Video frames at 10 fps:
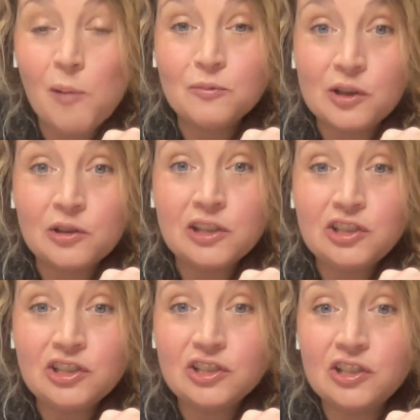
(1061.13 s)
I'm
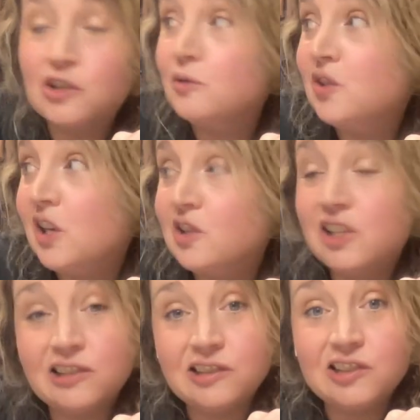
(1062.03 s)
literally just gonna go take
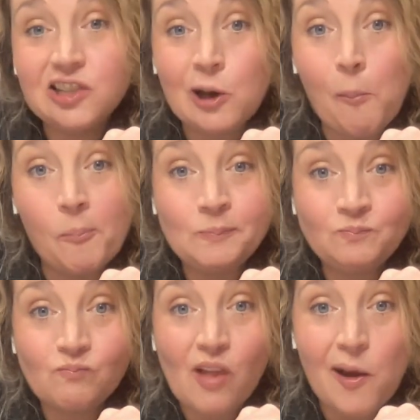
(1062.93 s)
this and sit
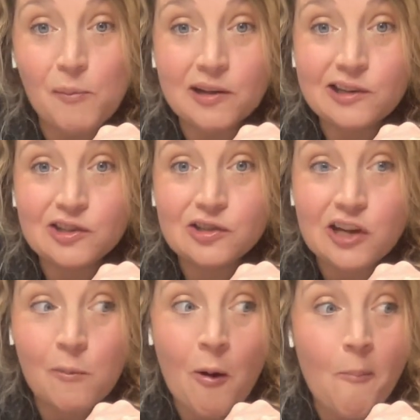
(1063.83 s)
at my kitchen
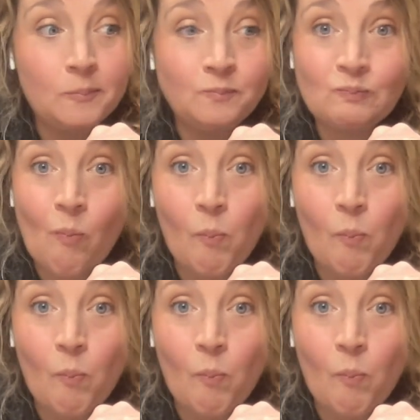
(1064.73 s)
table